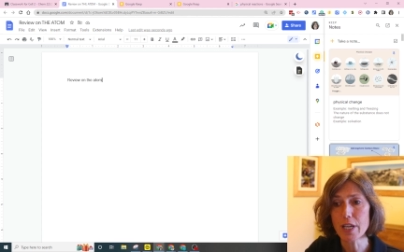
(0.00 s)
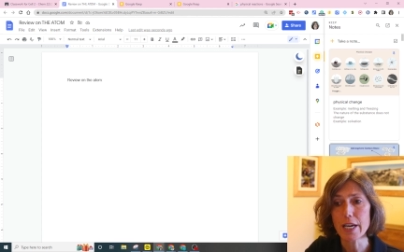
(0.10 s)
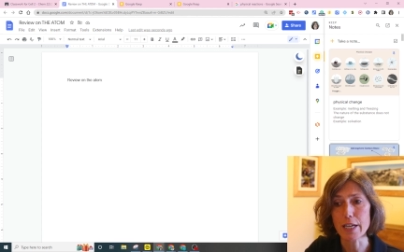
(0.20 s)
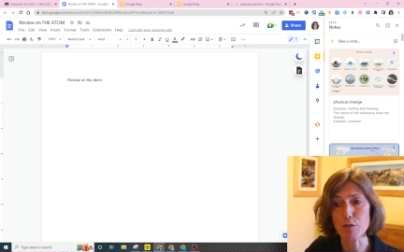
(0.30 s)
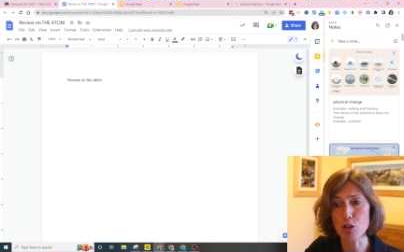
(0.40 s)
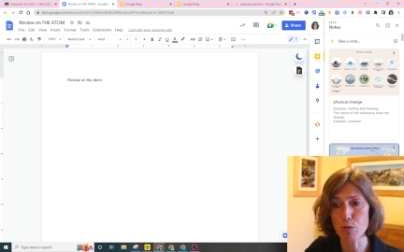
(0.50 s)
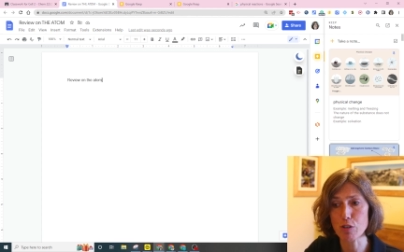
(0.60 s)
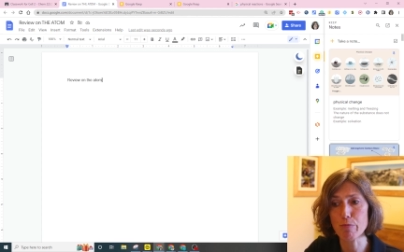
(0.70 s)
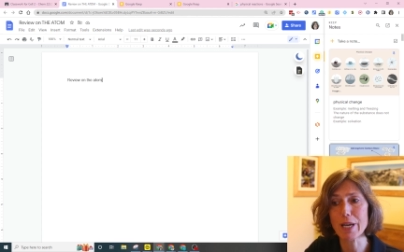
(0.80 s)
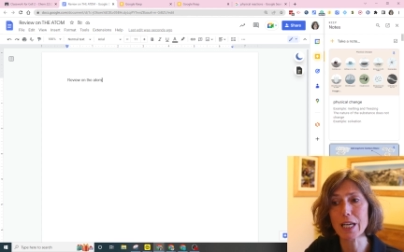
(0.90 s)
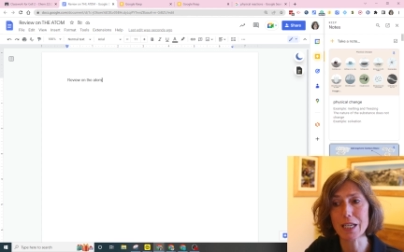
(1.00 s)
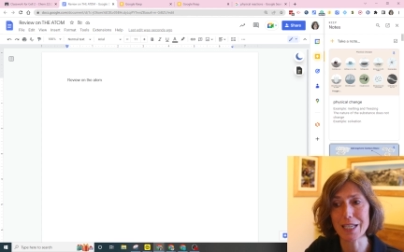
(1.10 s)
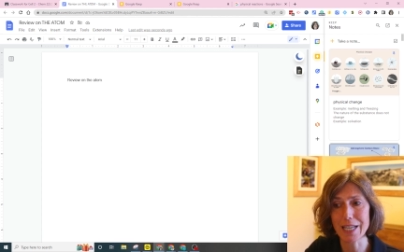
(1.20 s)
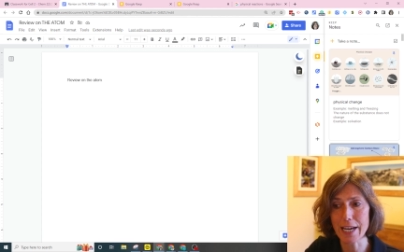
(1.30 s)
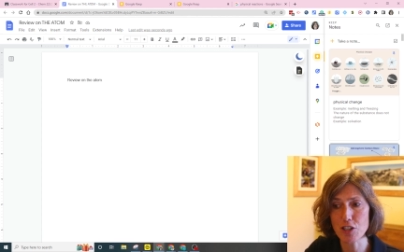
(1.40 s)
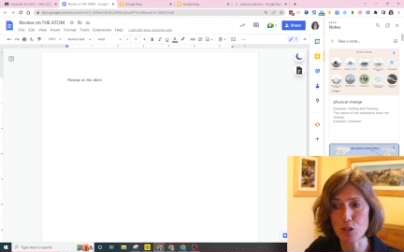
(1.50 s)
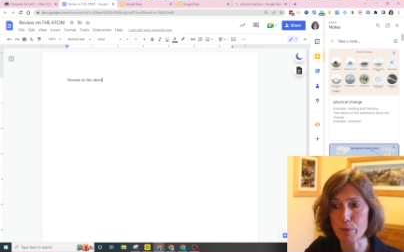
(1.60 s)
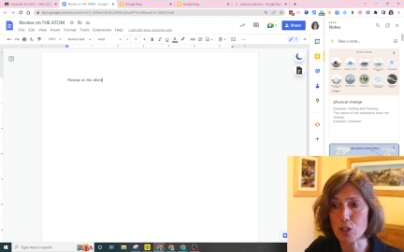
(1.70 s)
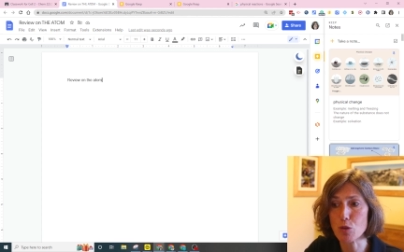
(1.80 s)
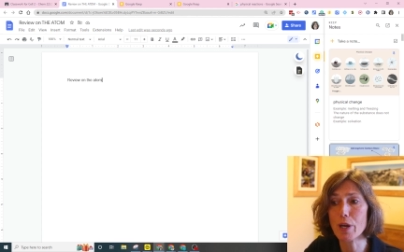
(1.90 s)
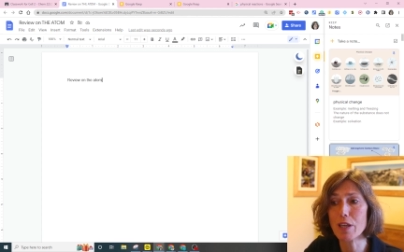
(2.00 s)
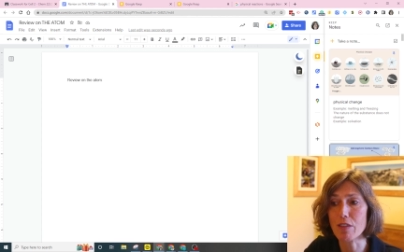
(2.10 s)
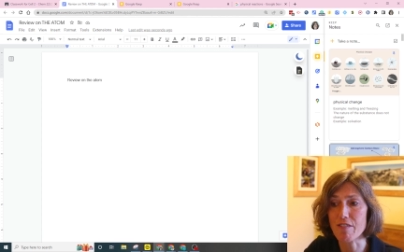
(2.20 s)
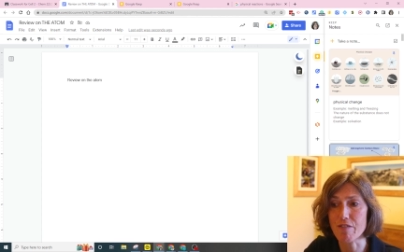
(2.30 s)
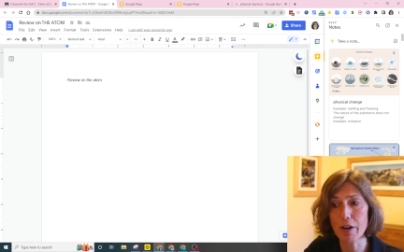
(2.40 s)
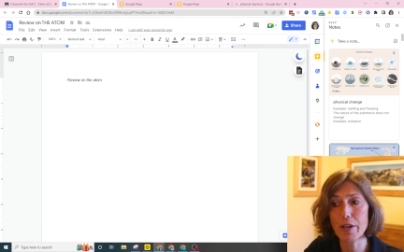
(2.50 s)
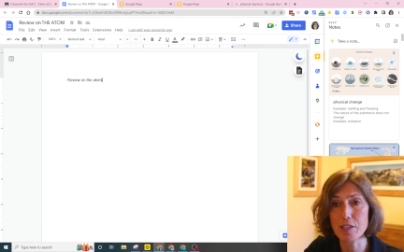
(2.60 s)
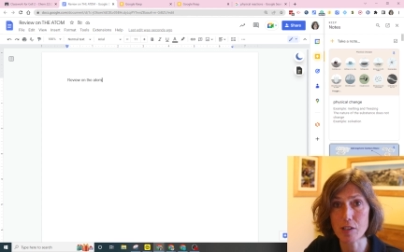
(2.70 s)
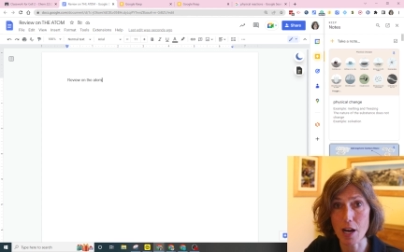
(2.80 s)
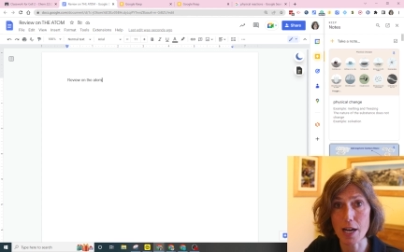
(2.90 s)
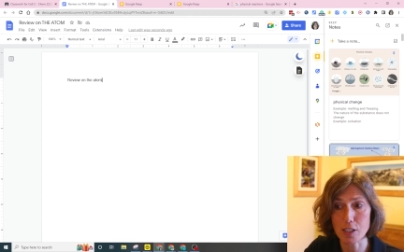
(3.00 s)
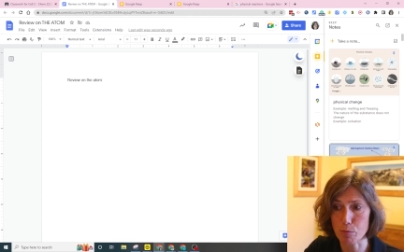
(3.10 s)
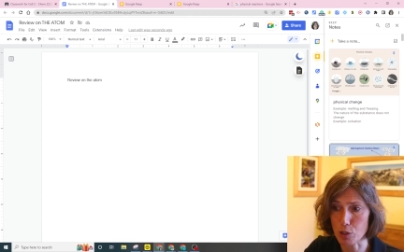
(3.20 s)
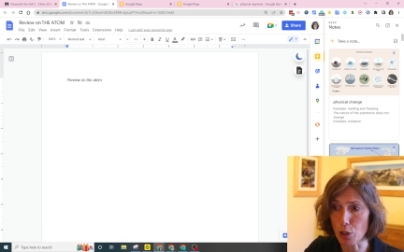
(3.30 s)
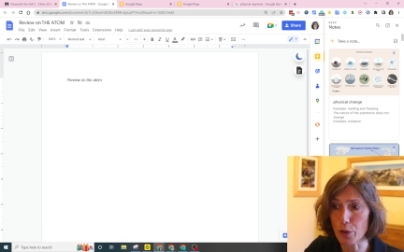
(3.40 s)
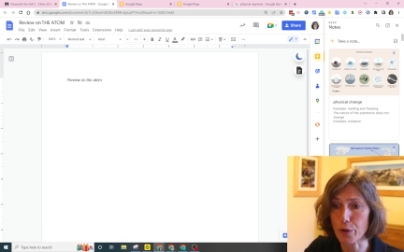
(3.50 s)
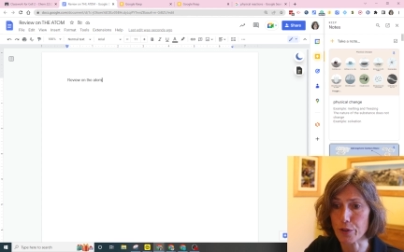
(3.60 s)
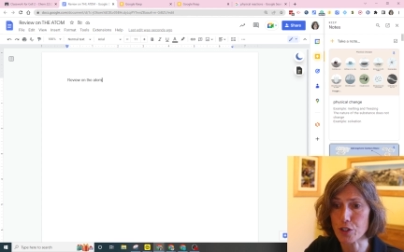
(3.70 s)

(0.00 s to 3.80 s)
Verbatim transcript: in terms of making connections between the various concepts learned